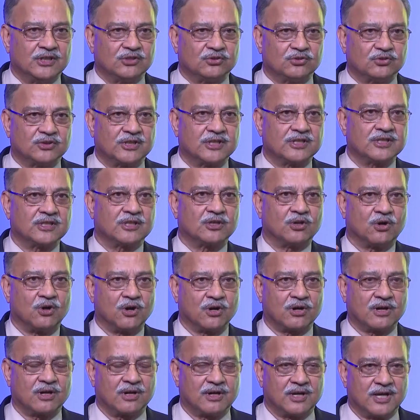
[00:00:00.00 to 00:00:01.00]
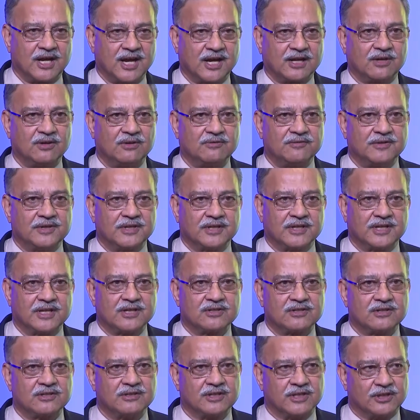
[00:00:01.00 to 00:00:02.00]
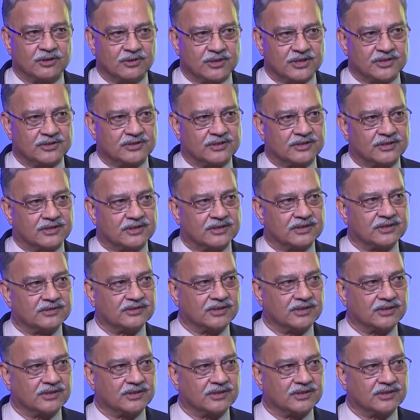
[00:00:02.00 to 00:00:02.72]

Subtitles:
So there is a lack of international regulation.